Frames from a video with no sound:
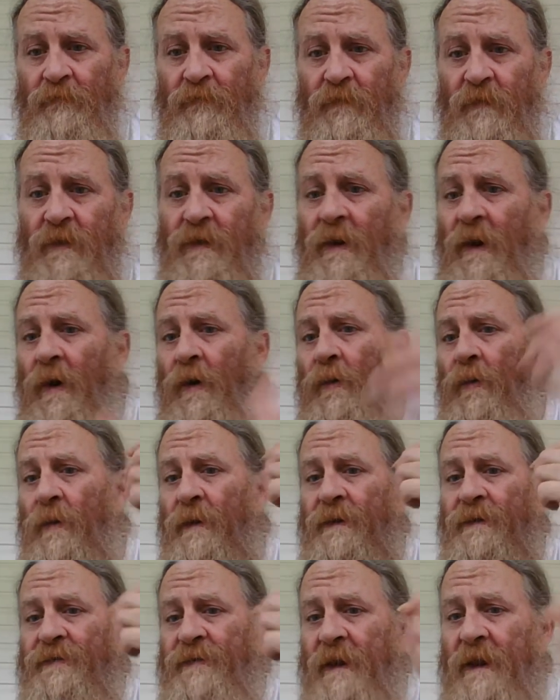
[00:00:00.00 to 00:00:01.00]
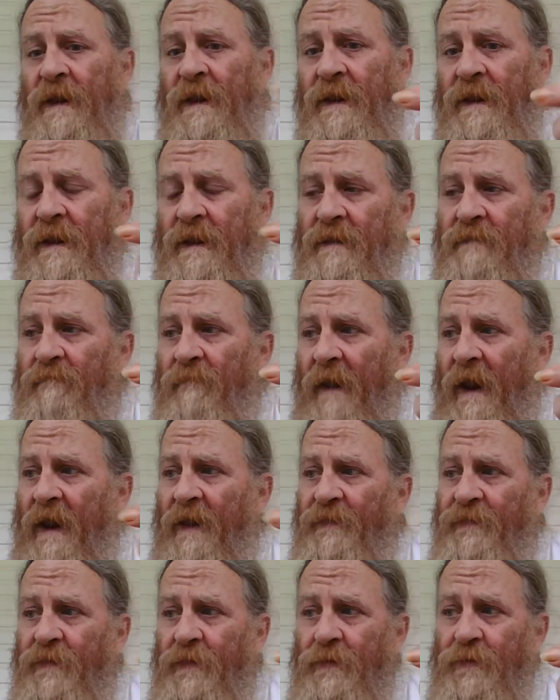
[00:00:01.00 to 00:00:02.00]
You know, we see in
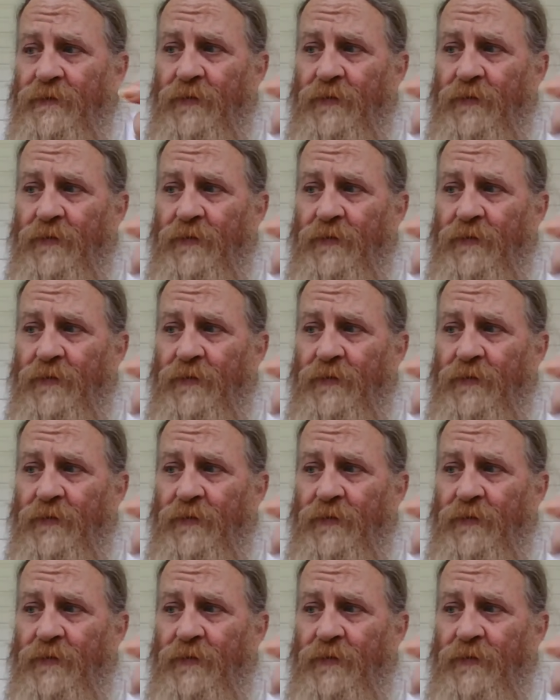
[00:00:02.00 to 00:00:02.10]
Matthew